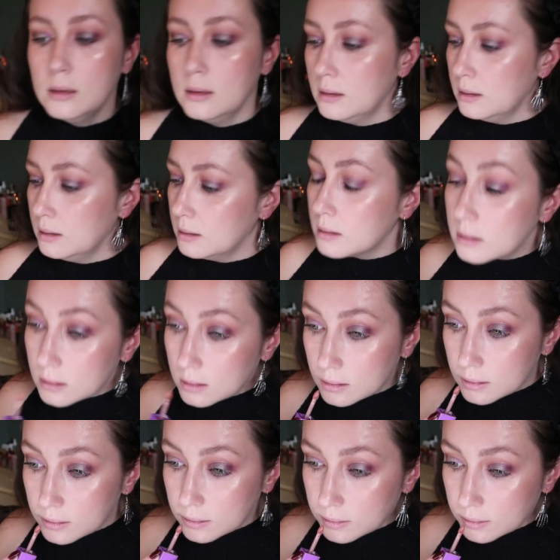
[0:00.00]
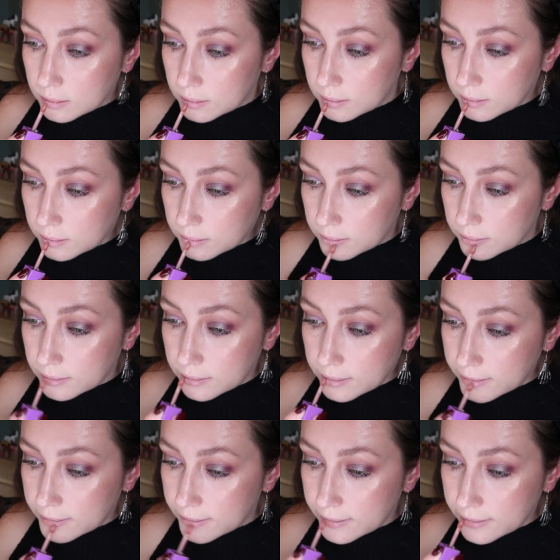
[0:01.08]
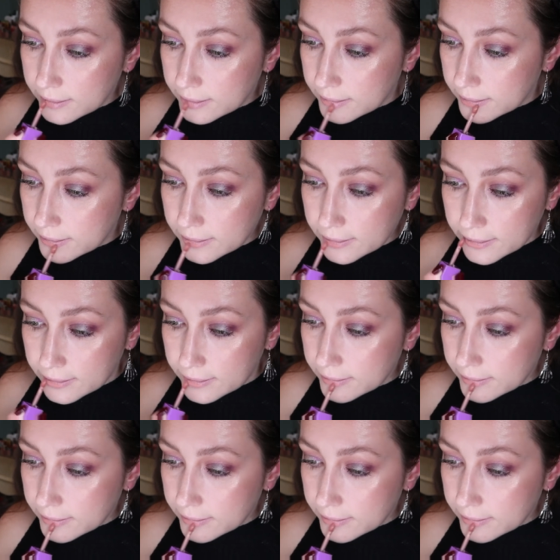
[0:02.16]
(no one is talking)